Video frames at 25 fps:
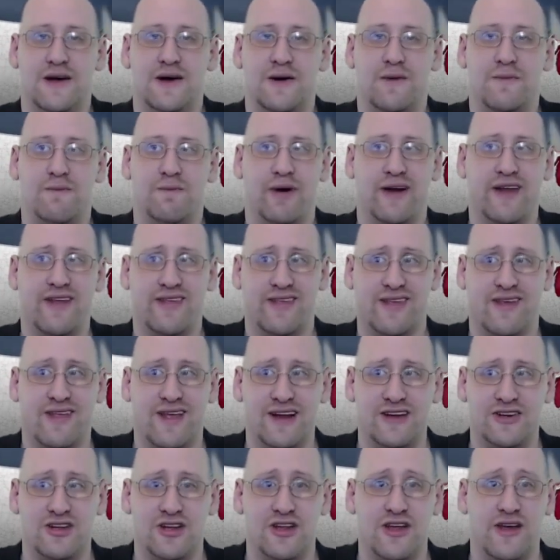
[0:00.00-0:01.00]
But it's
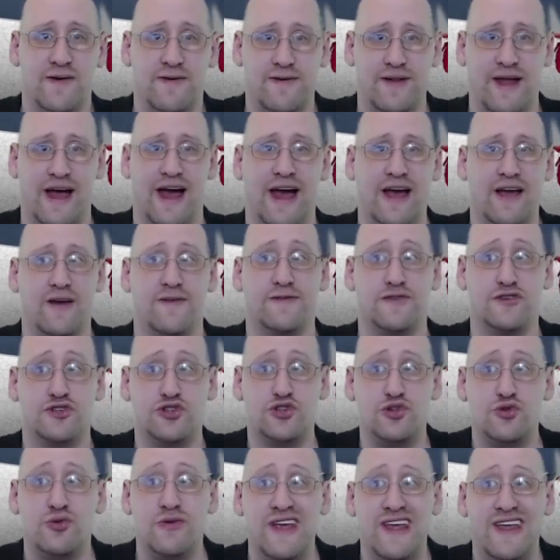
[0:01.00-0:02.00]
essentially a flag of
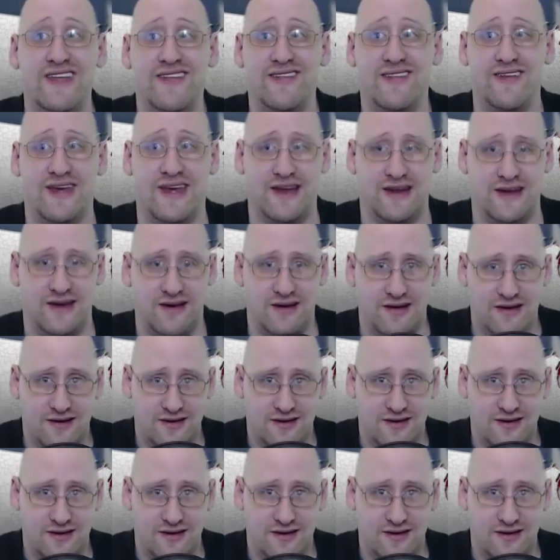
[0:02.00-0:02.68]
treason,